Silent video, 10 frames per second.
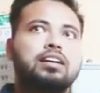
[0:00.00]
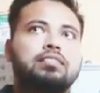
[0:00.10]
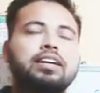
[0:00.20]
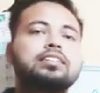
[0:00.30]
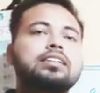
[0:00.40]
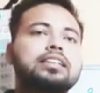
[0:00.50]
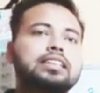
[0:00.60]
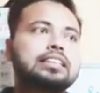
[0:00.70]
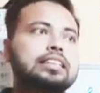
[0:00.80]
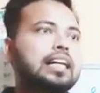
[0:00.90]
what is the
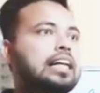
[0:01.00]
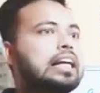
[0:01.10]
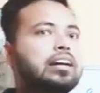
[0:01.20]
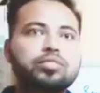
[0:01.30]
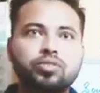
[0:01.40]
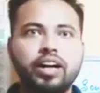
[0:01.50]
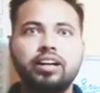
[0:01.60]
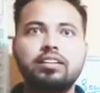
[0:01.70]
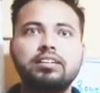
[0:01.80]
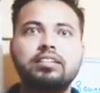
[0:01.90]
essentiality of
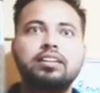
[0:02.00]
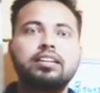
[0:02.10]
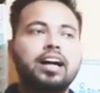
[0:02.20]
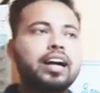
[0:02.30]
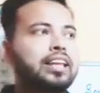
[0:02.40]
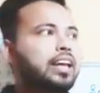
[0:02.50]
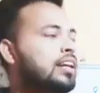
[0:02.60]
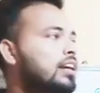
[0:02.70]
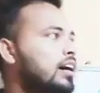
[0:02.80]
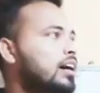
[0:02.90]
water, and
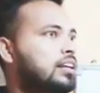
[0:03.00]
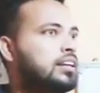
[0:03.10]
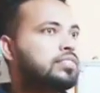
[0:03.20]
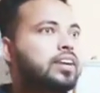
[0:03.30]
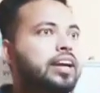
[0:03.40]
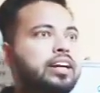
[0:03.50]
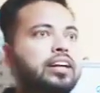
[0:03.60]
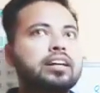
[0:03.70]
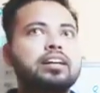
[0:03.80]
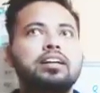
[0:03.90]
then the
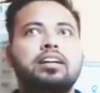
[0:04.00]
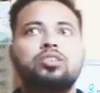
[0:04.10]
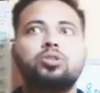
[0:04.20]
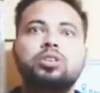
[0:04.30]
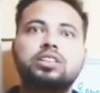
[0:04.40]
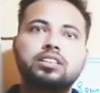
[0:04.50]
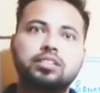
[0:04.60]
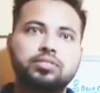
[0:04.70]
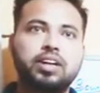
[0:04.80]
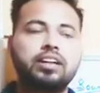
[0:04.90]
different sources
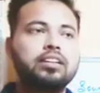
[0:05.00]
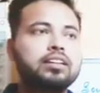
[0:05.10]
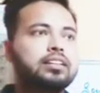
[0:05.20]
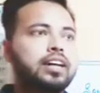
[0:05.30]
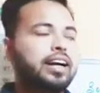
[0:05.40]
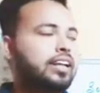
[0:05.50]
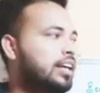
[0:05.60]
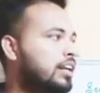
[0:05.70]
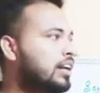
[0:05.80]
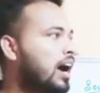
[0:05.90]
of water, and
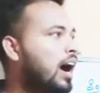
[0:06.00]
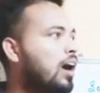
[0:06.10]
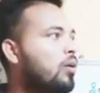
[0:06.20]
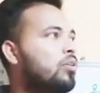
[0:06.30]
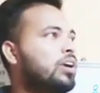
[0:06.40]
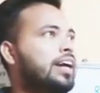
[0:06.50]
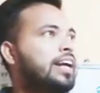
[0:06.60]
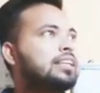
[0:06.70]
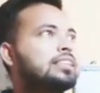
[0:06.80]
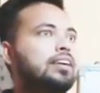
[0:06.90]
then how it
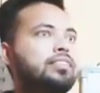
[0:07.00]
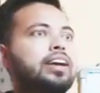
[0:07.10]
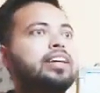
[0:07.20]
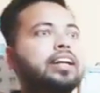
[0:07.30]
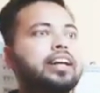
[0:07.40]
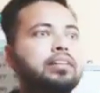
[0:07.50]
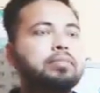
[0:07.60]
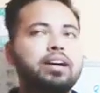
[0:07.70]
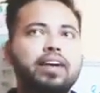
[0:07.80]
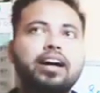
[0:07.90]
is affected
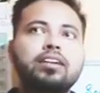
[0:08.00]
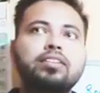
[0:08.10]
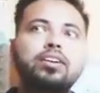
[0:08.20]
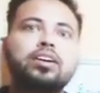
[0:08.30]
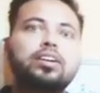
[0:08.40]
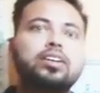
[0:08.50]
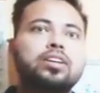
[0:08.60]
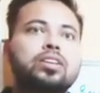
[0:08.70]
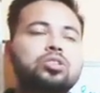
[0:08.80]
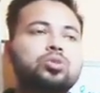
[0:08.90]
by how
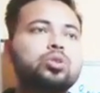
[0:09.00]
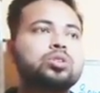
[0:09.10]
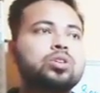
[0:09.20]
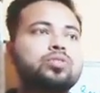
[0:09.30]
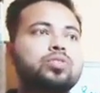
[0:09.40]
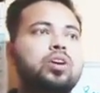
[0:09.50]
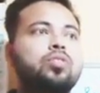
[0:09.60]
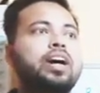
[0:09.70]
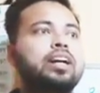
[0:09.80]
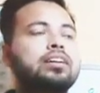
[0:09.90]
the source of
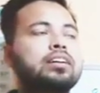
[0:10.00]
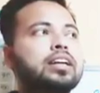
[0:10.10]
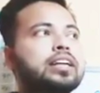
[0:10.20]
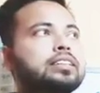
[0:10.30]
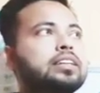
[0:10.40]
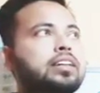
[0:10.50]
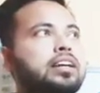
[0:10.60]
water is